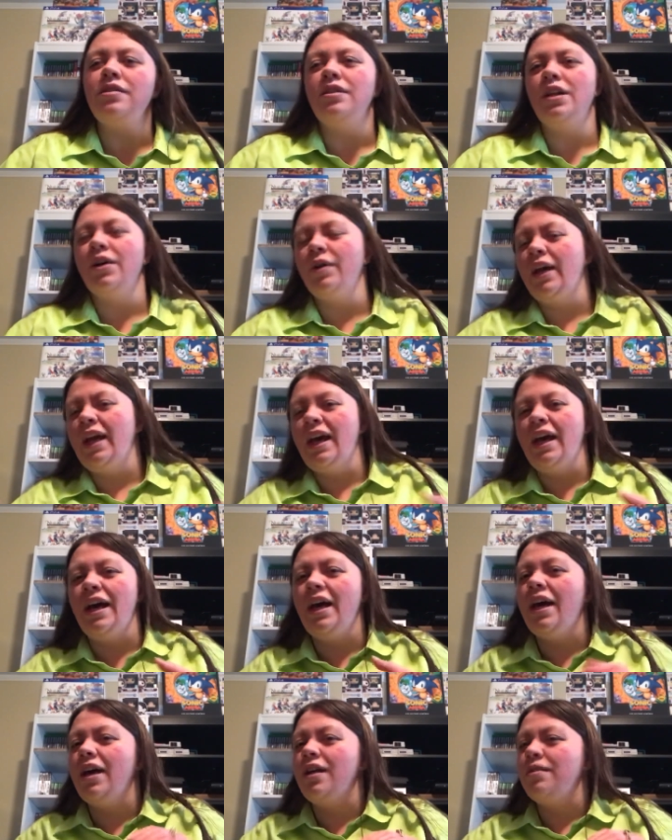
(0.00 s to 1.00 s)
You know, I
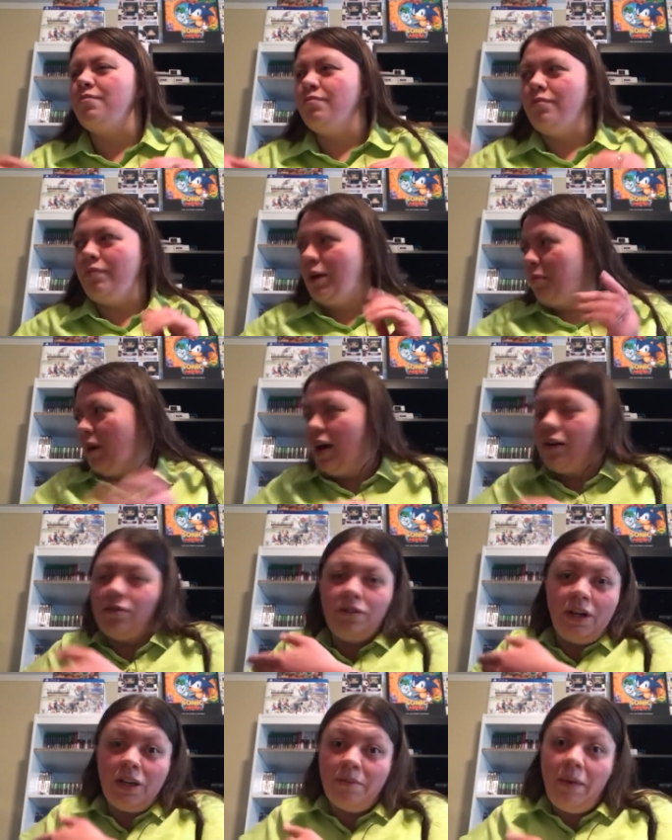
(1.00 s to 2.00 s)
had my
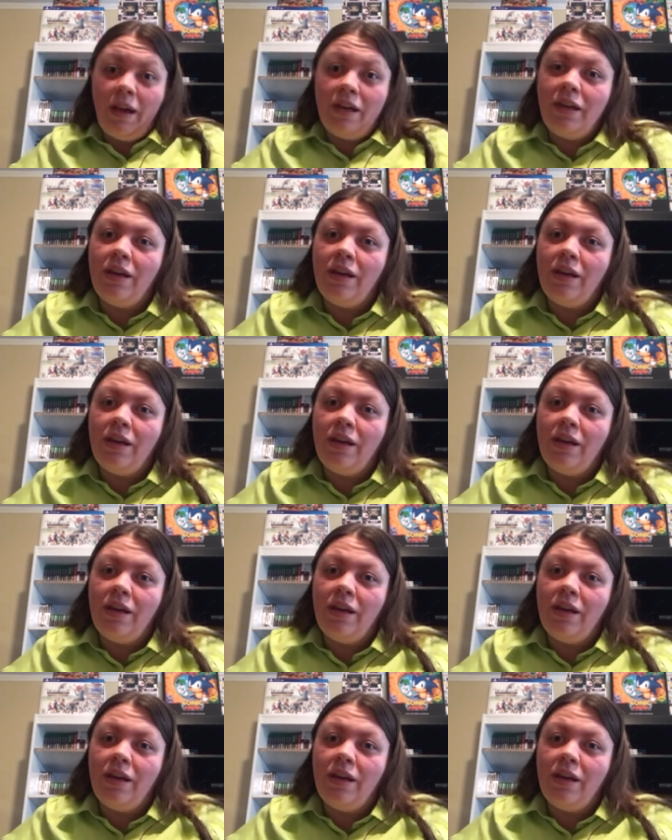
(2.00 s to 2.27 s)
backlog back